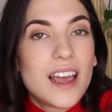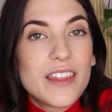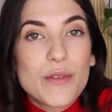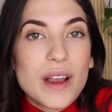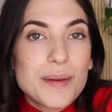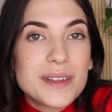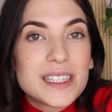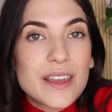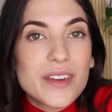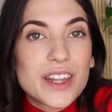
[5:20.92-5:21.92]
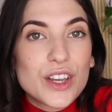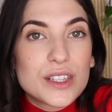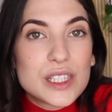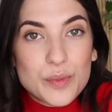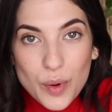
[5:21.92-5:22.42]
They recommend giving it a
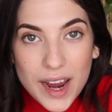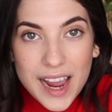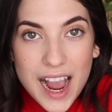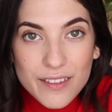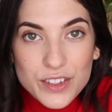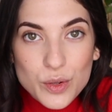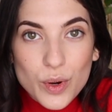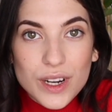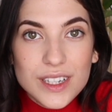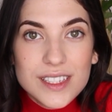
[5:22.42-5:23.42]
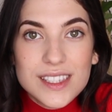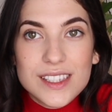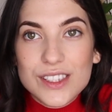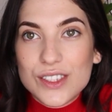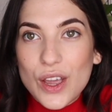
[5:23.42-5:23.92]
good spray afterwards,
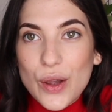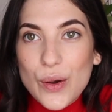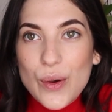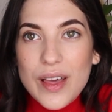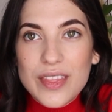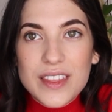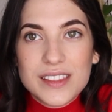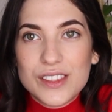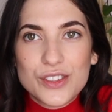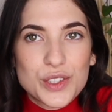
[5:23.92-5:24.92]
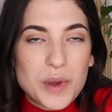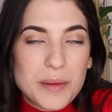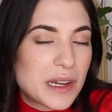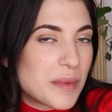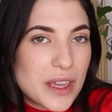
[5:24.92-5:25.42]
so this is just what I'm
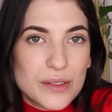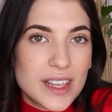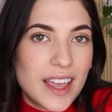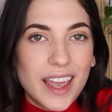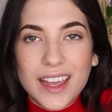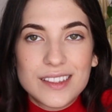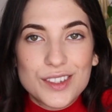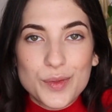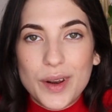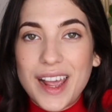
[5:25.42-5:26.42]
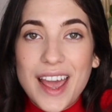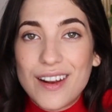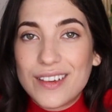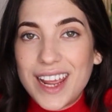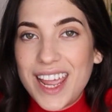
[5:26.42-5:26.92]
going to be using. It's just what I had
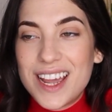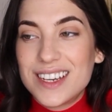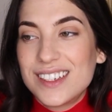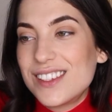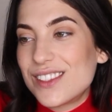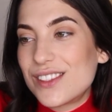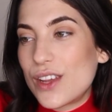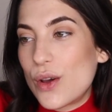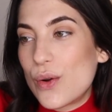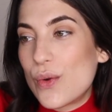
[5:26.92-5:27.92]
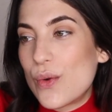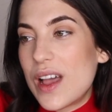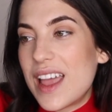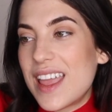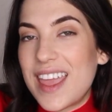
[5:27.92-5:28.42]
on hand, so
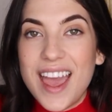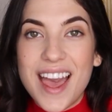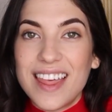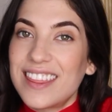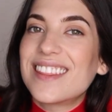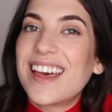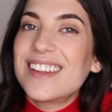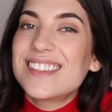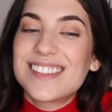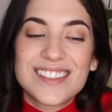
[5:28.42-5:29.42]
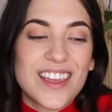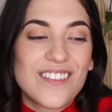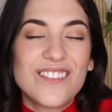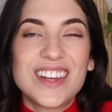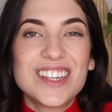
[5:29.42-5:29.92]
yeah, let's
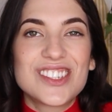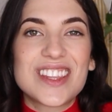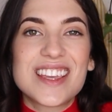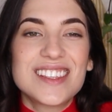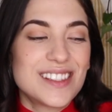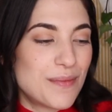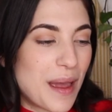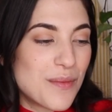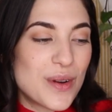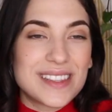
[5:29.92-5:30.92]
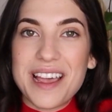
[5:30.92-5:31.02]
finish these bad boys